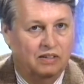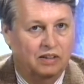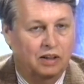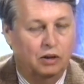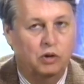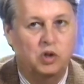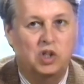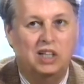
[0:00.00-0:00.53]
The
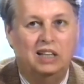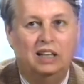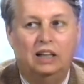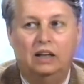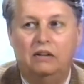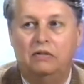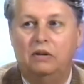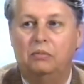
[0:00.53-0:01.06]
Lucien
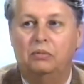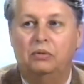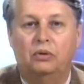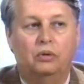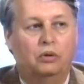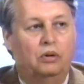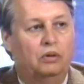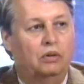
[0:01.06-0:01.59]

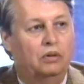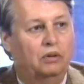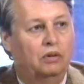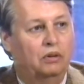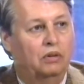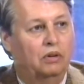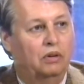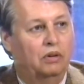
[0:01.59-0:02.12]
Levy-Bruel
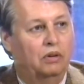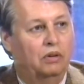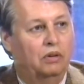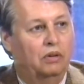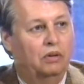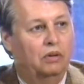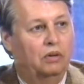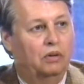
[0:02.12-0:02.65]

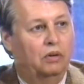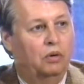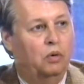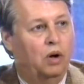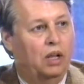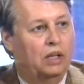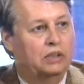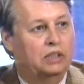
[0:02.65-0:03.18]

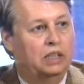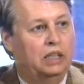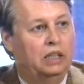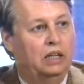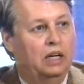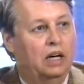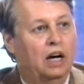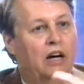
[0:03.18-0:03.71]
quality
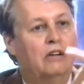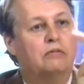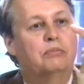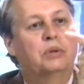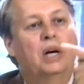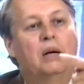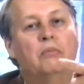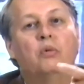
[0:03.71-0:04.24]
of
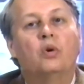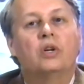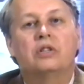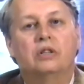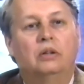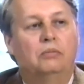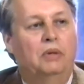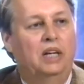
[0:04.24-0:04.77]

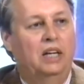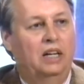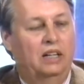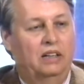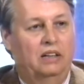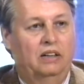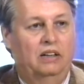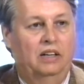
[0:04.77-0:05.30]
primordial man.
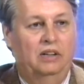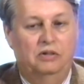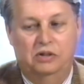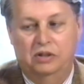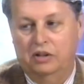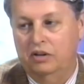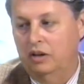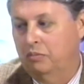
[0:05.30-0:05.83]
I
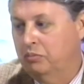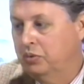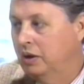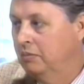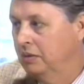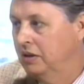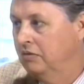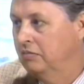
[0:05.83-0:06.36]
used to call him
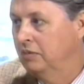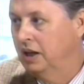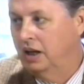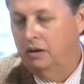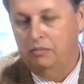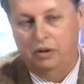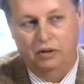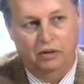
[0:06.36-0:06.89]
primitive
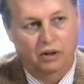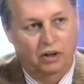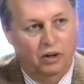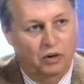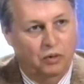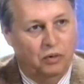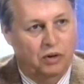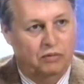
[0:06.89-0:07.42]
man, but
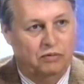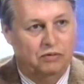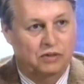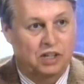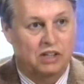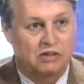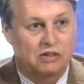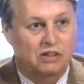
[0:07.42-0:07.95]
we've
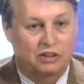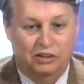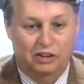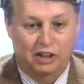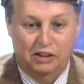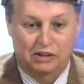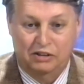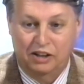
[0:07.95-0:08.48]
since learned
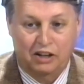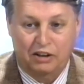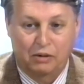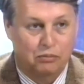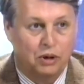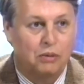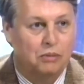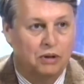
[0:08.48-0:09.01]
there's
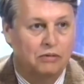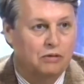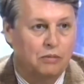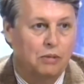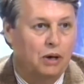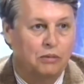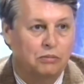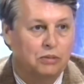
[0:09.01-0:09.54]
nothing primitive
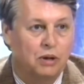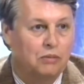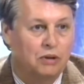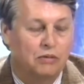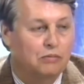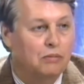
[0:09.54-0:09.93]
about primitive